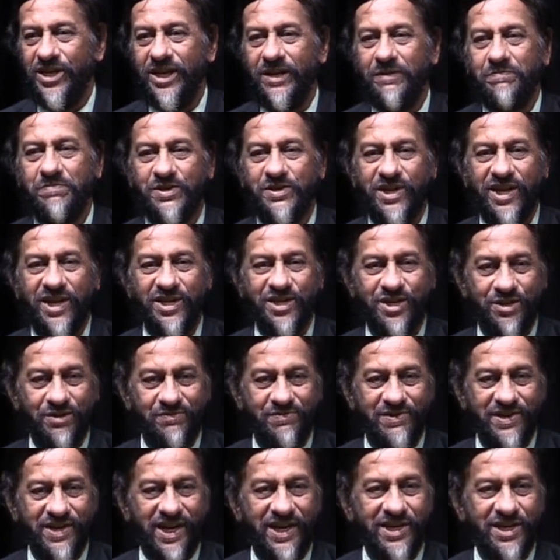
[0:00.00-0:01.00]
the head of the
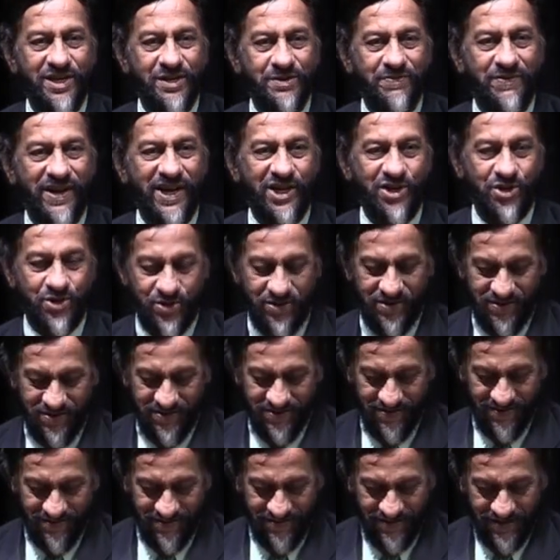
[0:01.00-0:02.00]
panel, Doctor
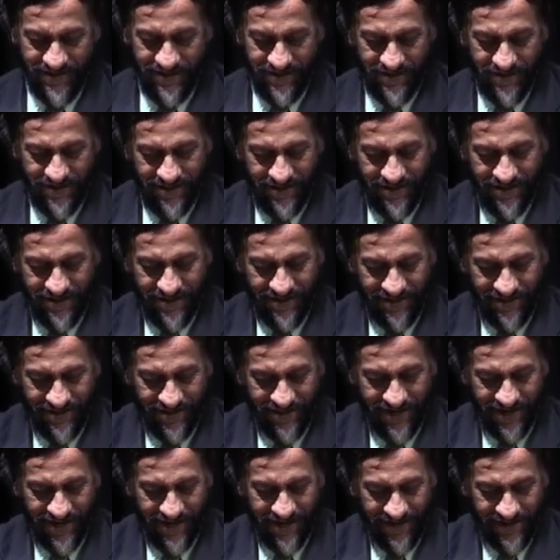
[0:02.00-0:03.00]
Rajendra Pachauri,
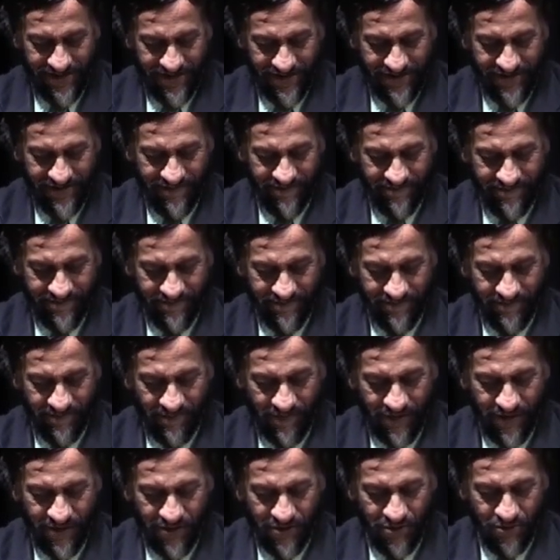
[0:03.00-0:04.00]
called
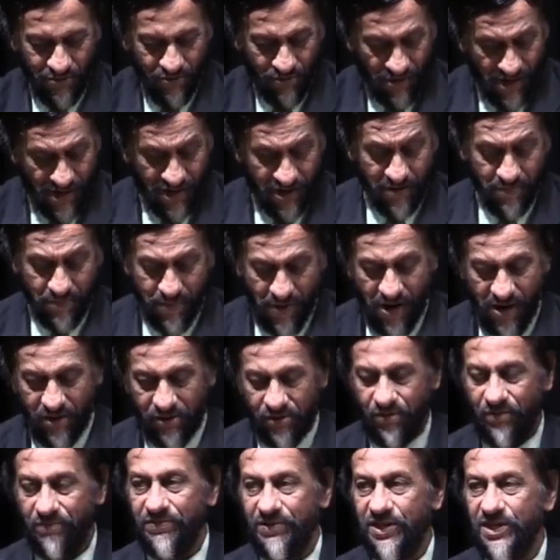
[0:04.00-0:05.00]
upon the world to
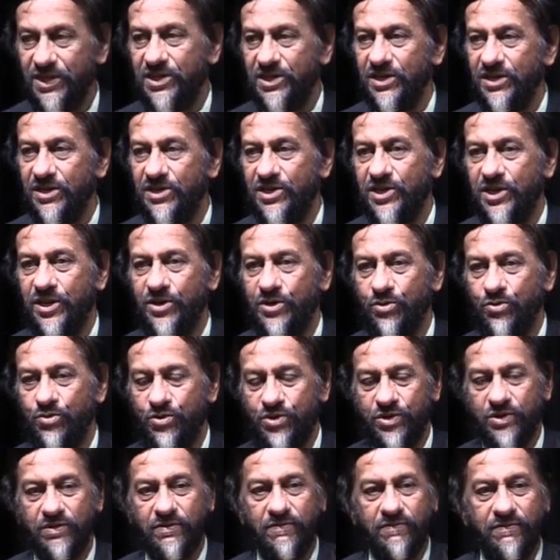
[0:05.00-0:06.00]
please eat less meat.
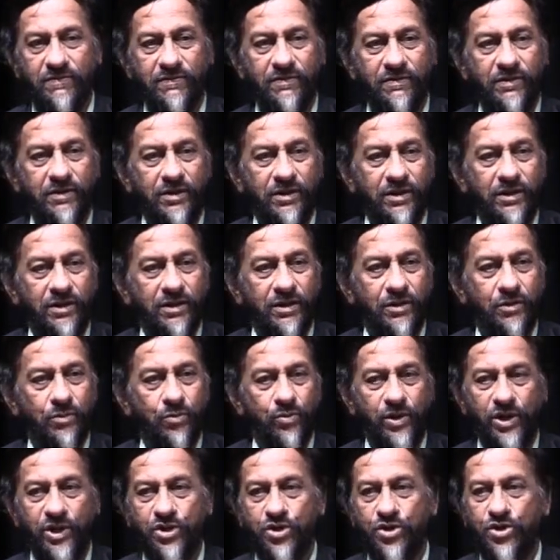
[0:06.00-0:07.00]
And
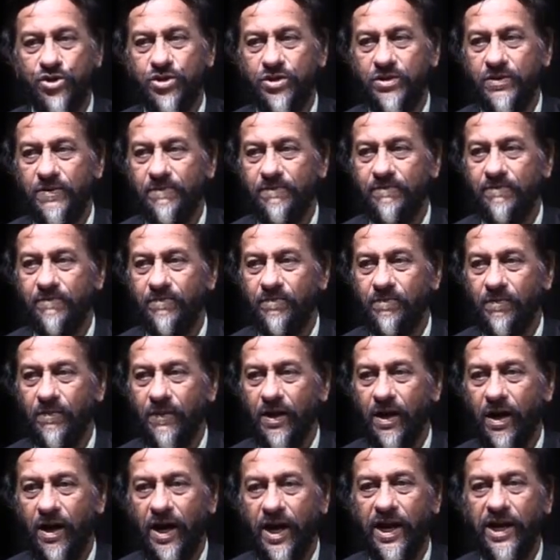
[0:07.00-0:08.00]
he's since
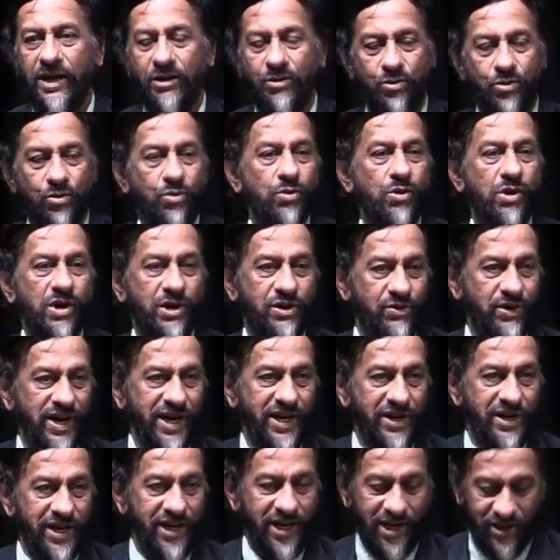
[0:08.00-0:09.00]
repeated and strengthened that
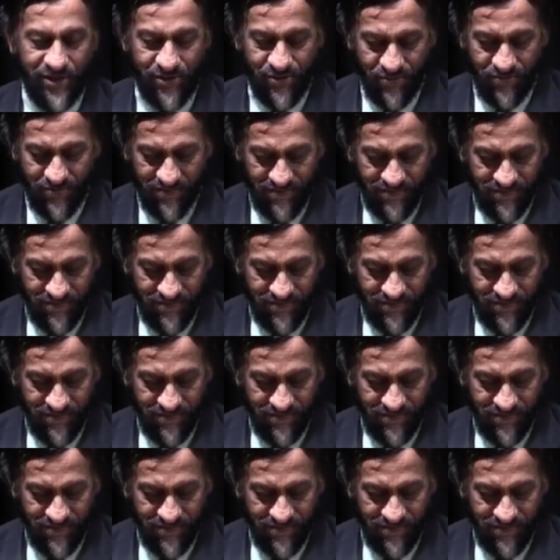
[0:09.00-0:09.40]
call.